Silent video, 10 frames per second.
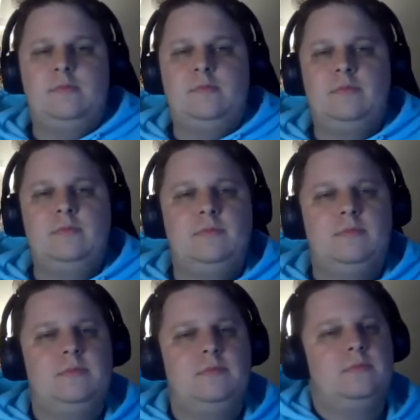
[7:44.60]

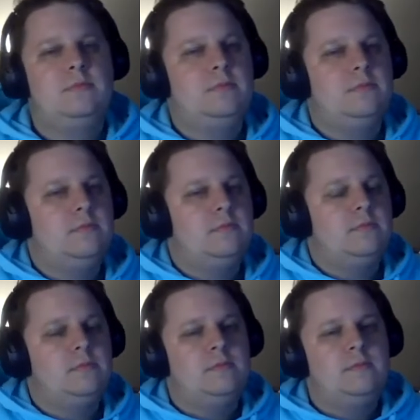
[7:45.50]

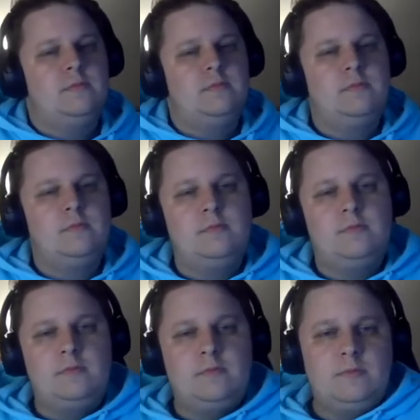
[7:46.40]

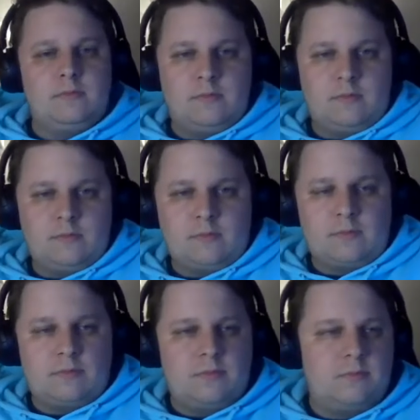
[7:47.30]

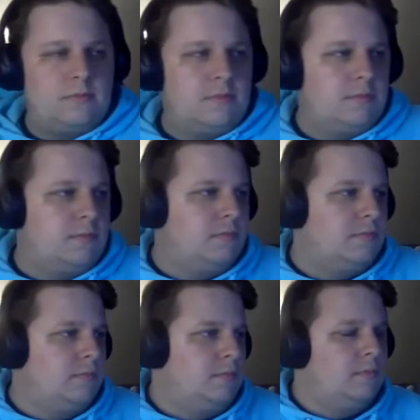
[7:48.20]

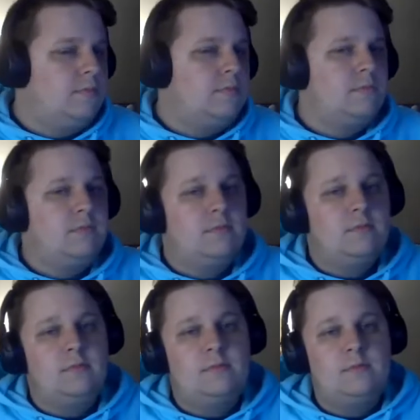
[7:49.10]
(not speaking)